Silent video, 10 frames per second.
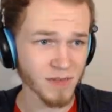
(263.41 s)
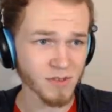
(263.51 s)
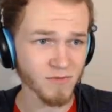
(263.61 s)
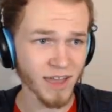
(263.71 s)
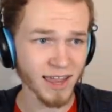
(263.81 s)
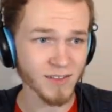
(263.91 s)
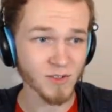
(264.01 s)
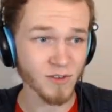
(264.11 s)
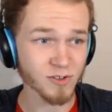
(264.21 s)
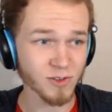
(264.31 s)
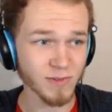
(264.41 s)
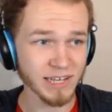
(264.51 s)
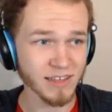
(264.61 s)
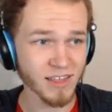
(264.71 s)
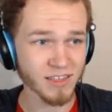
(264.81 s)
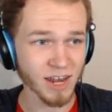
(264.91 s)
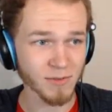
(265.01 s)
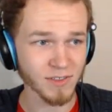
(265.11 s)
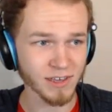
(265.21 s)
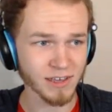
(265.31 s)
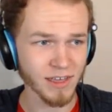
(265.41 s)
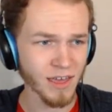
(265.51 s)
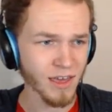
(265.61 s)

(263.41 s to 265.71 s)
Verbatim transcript: You have to find the structural weaknesses and everything.